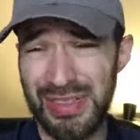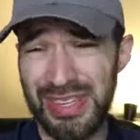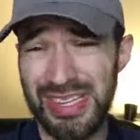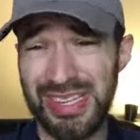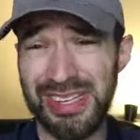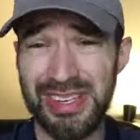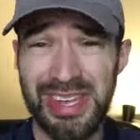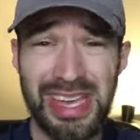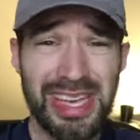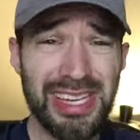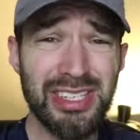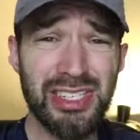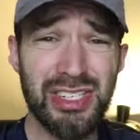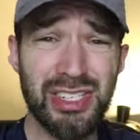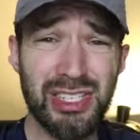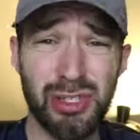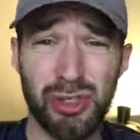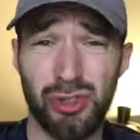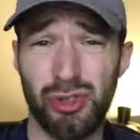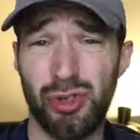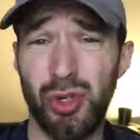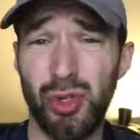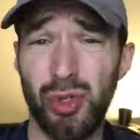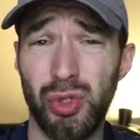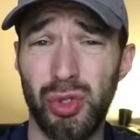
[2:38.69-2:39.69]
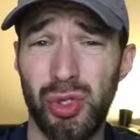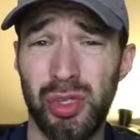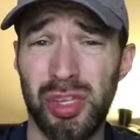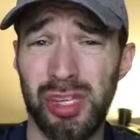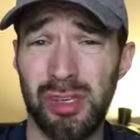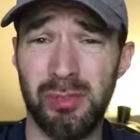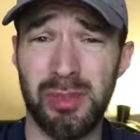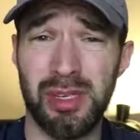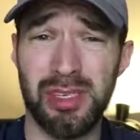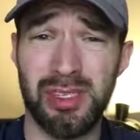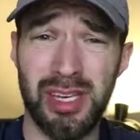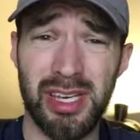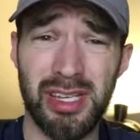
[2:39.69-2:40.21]
The next controller that
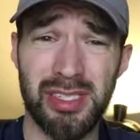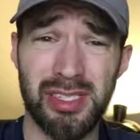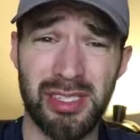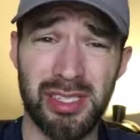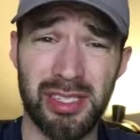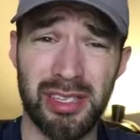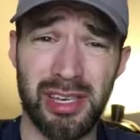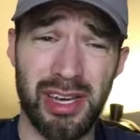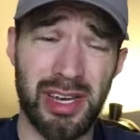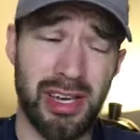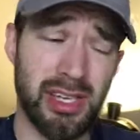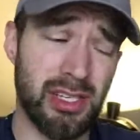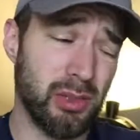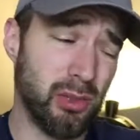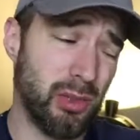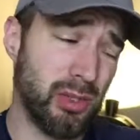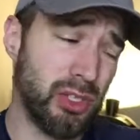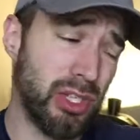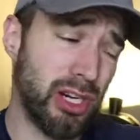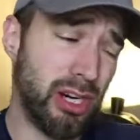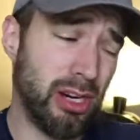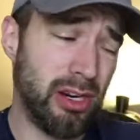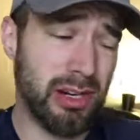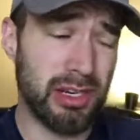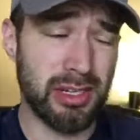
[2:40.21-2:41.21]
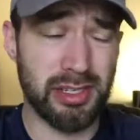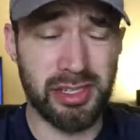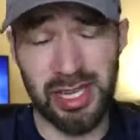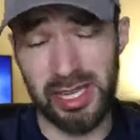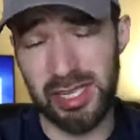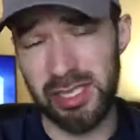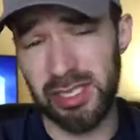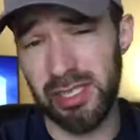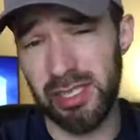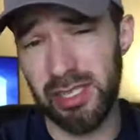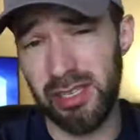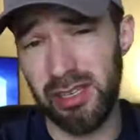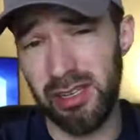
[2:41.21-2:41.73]
I'm going to be testing, guys, which I already
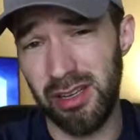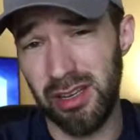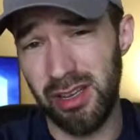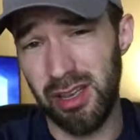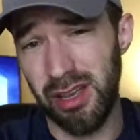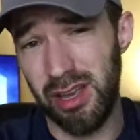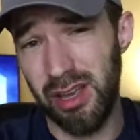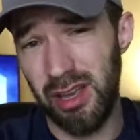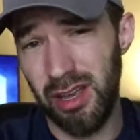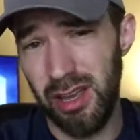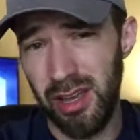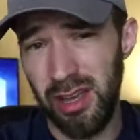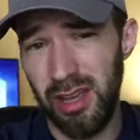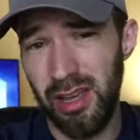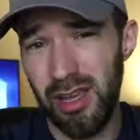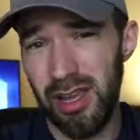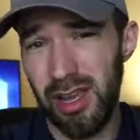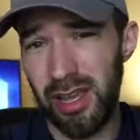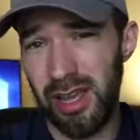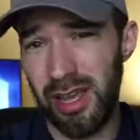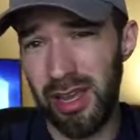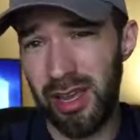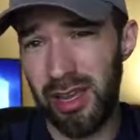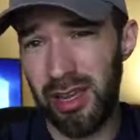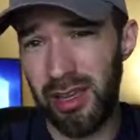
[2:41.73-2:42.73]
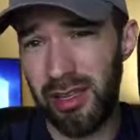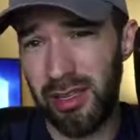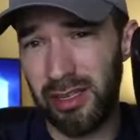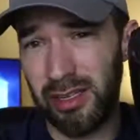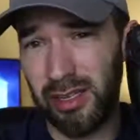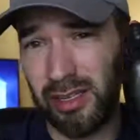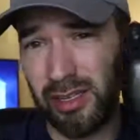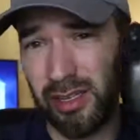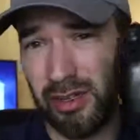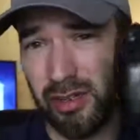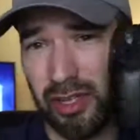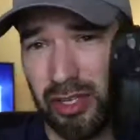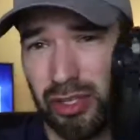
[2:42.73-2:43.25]
tested
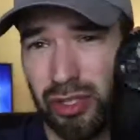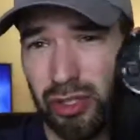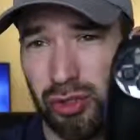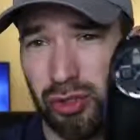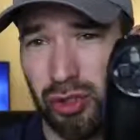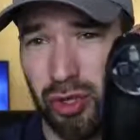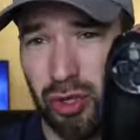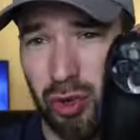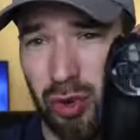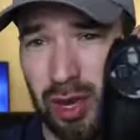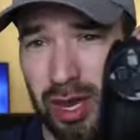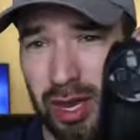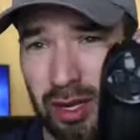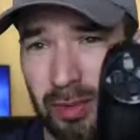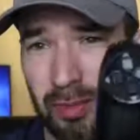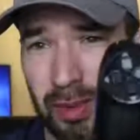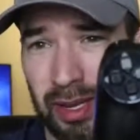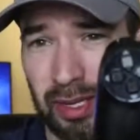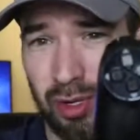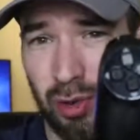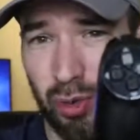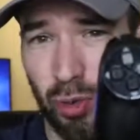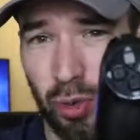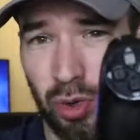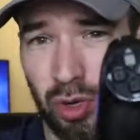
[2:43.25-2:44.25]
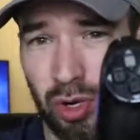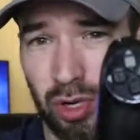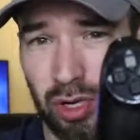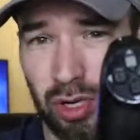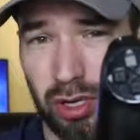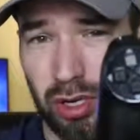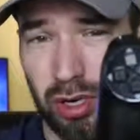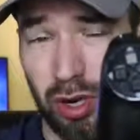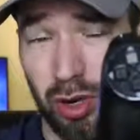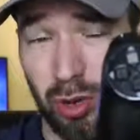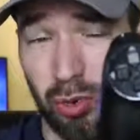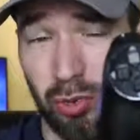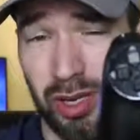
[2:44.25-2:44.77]
and let you know how to make it
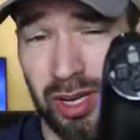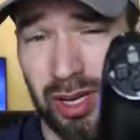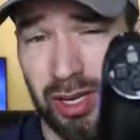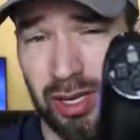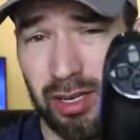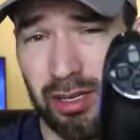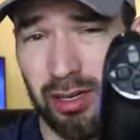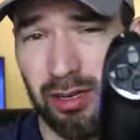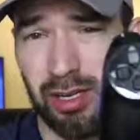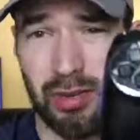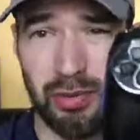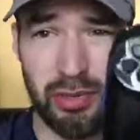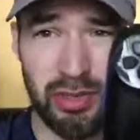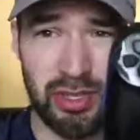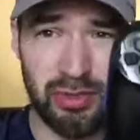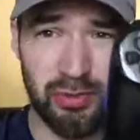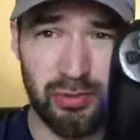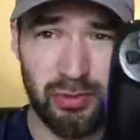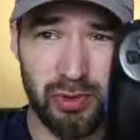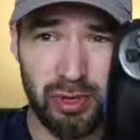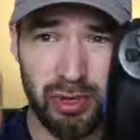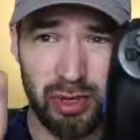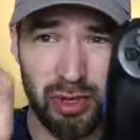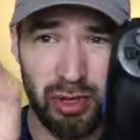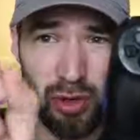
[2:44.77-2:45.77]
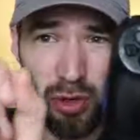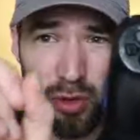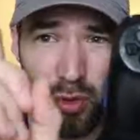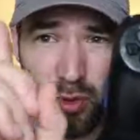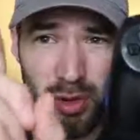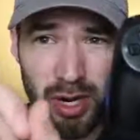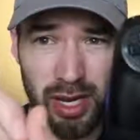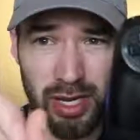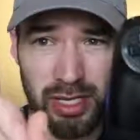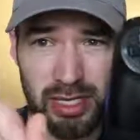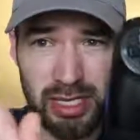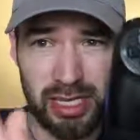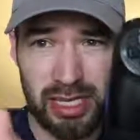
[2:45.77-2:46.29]
work already in this video
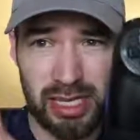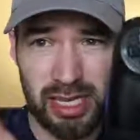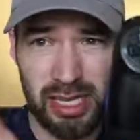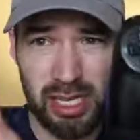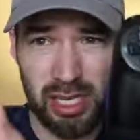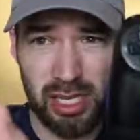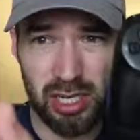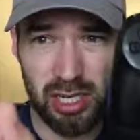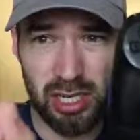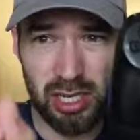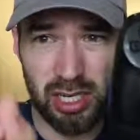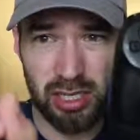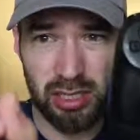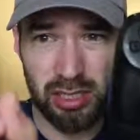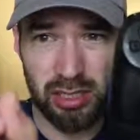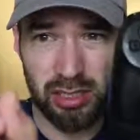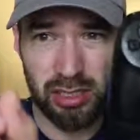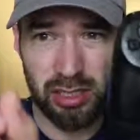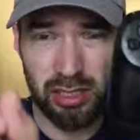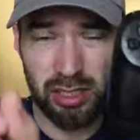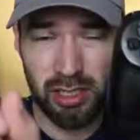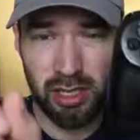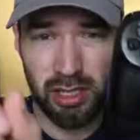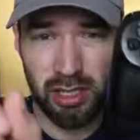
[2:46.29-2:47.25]
right here.